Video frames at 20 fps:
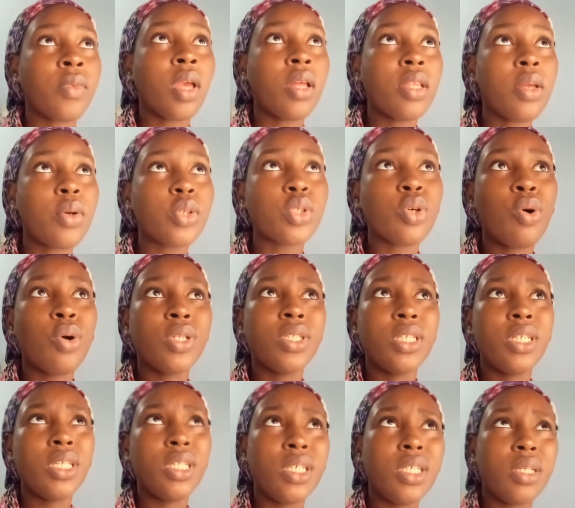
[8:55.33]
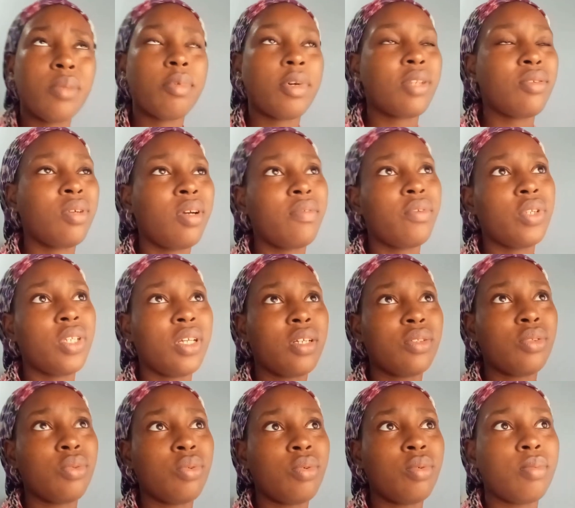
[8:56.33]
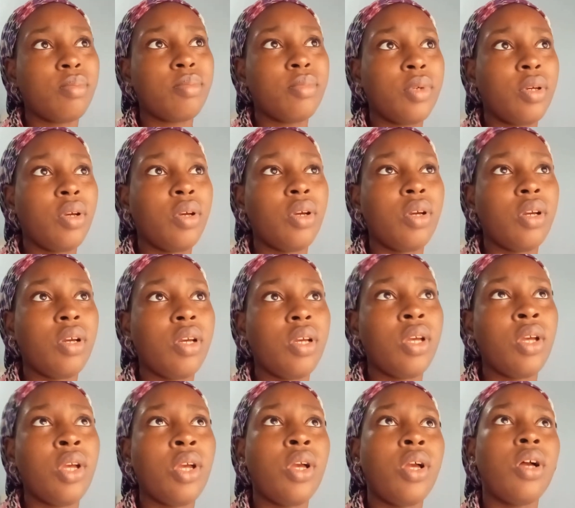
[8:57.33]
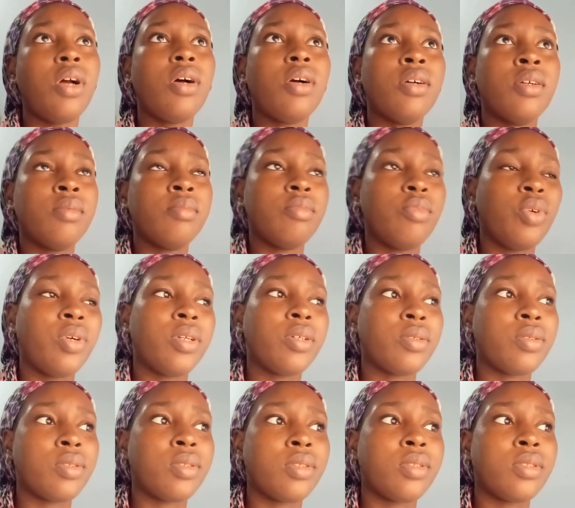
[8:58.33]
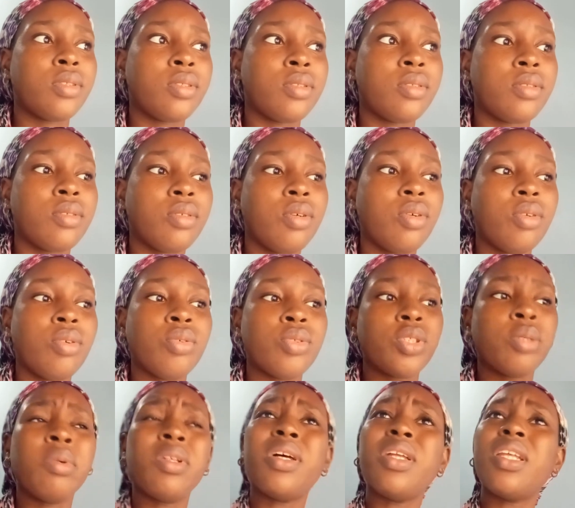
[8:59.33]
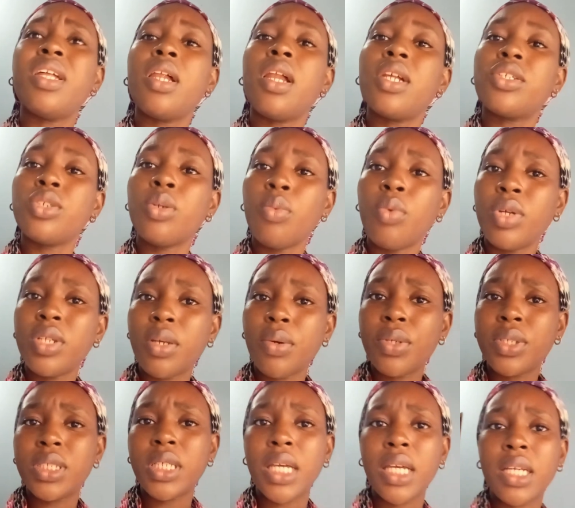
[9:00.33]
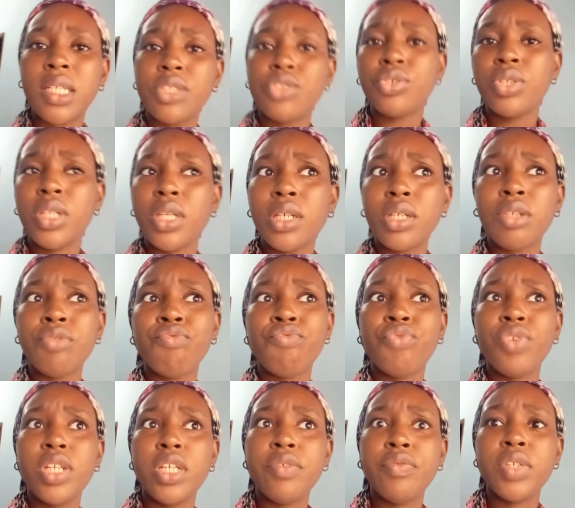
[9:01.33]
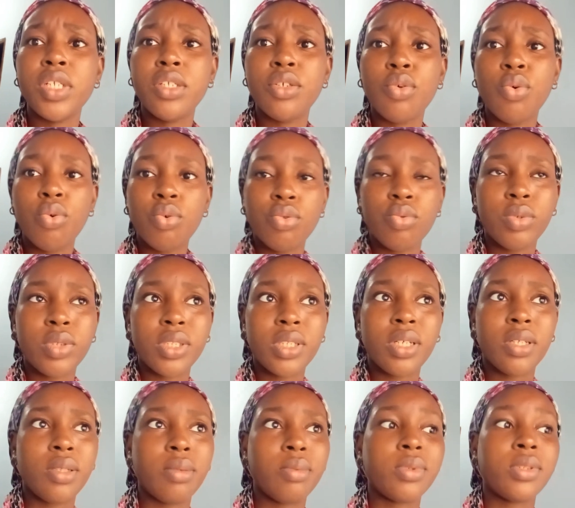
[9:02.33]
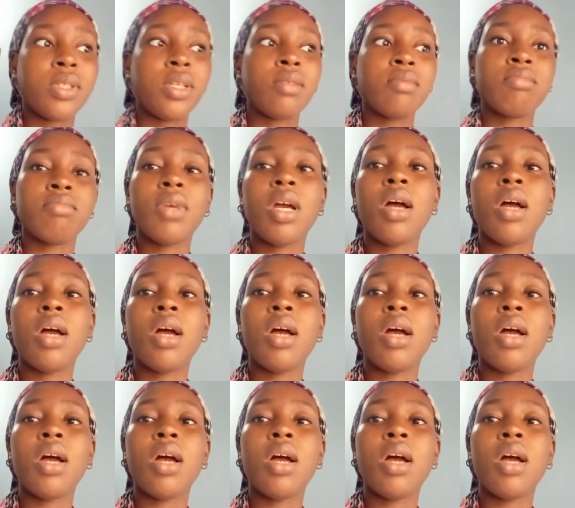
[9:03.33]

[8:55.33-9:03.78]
There was honey, but I don't have honey at home. What else? Oh, someone that was like drink really really cold water, and I was like,